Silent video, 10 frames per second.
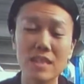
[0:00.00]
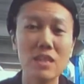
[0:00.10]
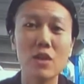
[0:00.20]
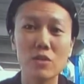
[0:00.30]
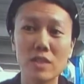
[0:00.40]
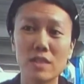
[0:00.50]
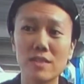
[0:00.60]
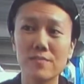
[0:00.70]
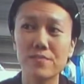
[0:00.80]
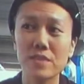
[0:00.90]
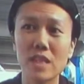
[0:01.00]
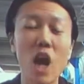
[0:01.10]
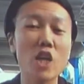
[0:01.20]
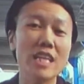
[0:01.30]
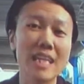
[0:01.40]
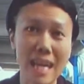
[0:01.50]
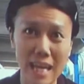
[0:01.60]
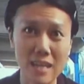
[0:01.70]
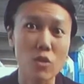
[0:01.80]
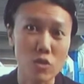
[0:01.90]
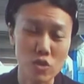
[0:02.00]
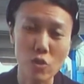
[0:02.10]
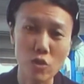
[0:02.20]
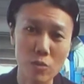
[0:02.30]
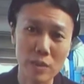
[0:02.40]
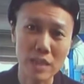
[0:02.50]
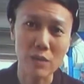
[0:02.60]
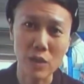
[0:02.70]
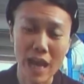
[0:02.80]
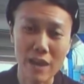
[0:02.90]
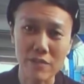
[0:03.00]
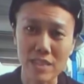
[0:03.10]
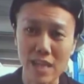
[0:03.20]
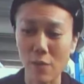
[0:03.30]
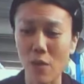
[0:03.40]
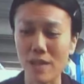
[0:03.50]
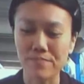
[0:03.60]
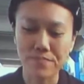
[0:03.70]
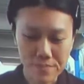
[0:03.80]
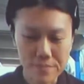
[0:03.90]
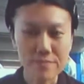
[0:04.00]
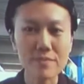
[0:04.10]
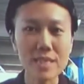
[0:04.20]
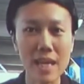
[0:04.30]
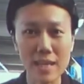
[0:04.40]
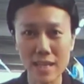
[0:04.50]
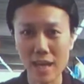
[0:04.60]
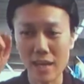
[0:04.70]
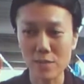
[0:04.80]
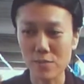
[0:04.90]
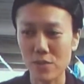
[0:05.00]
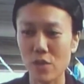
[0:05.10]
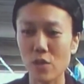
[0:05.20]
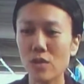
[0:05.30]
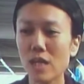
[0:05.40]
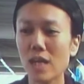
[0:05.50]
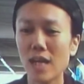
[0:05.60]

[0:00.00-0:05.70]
you know, the onion cake or tortellini that we have in Taiwan. Anyhow, so